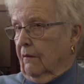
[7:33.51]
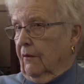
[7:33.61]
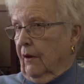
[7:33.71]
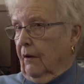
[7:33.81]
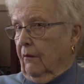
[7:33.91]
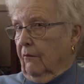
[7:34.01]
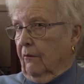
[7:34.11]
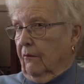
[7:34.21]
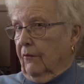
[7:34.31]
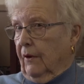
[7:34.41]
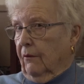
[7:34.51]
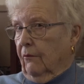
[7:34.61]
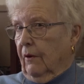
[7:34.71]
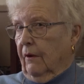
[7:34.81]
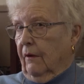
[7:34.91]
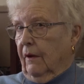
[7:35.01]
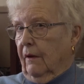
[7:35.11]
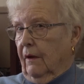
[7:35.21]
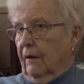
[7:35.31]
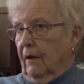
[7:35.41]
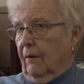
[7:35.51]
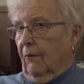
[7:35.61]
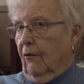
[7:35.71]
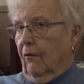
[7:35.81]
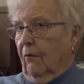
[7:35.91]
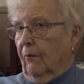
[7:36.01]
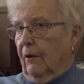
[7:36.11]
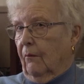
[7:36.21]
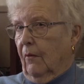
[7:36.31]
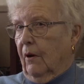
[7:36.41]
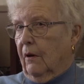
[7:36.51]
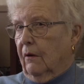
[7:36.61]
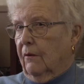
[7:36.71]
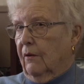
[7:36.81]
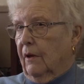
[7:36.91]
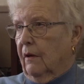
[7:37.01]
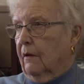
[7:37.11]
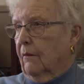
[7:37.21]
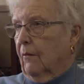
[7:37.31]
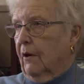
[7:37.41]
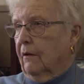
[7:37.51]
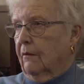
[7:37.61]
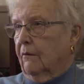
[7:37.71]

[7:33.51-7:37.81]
January and then came home in March, end of the March,